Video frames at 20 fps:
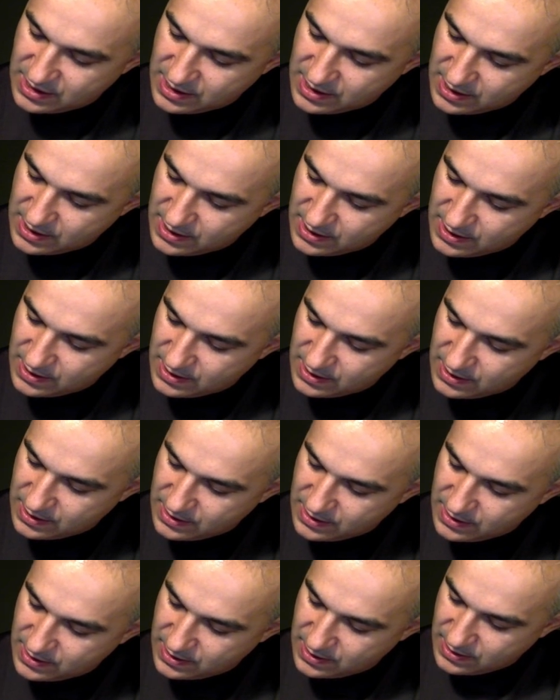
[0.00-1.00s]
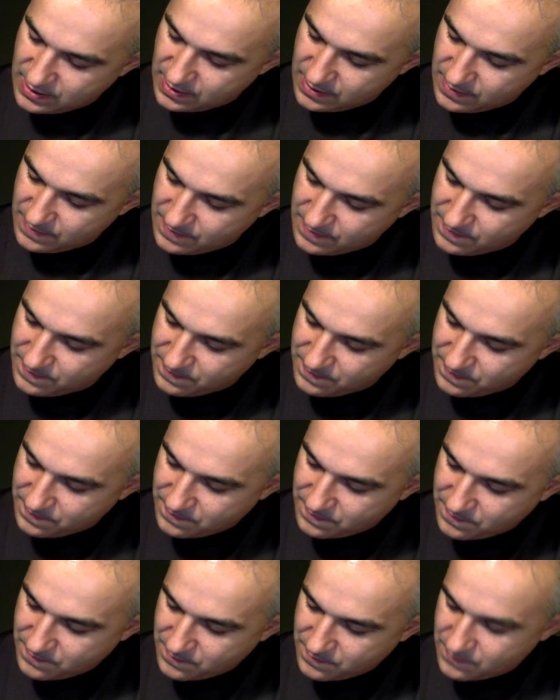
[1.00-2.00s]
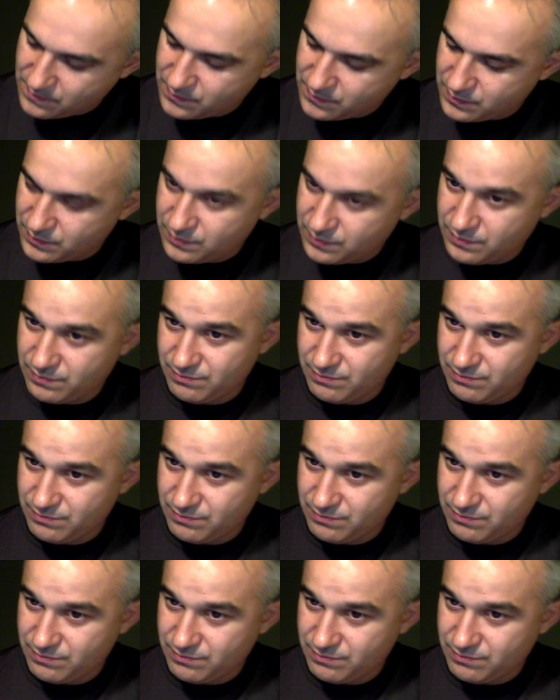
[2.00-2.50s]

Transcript: (no one is talking)